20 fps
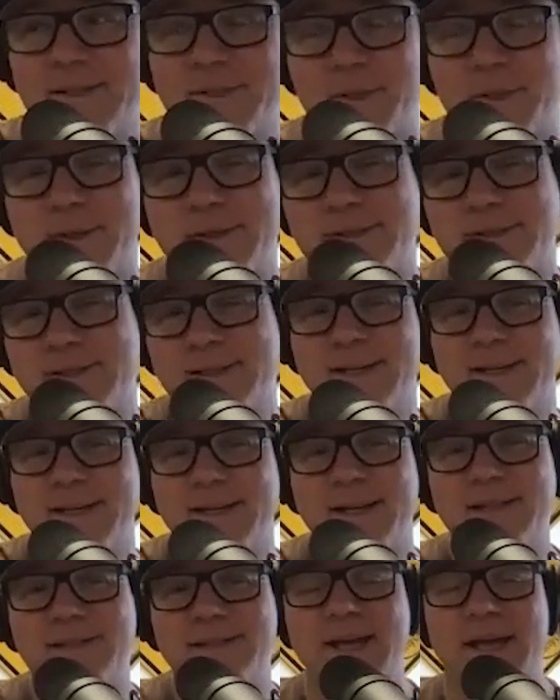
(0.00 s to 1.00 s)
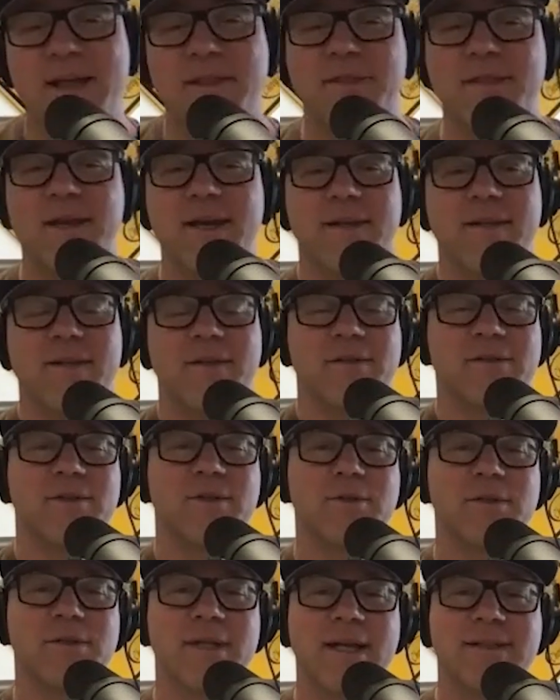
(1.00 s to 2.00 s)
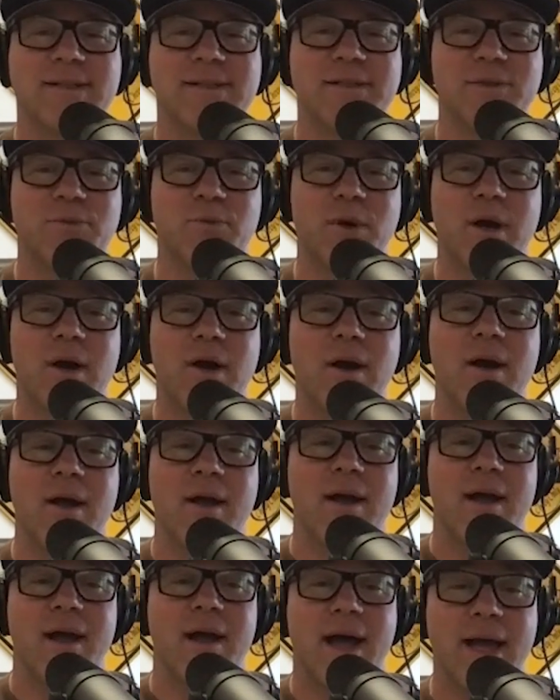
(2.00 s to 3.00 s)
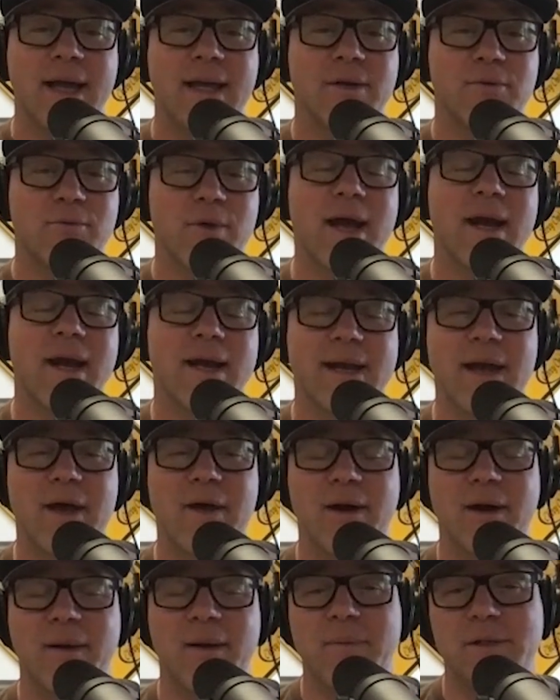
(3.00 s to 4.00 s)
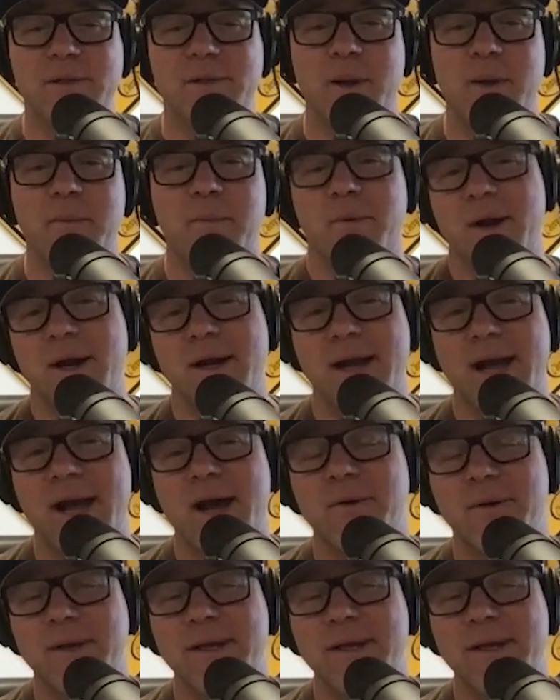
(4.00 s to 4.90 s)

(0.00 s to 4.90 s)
So it's that thing, and that's those lessons where I can write it down on a piece of paper right now.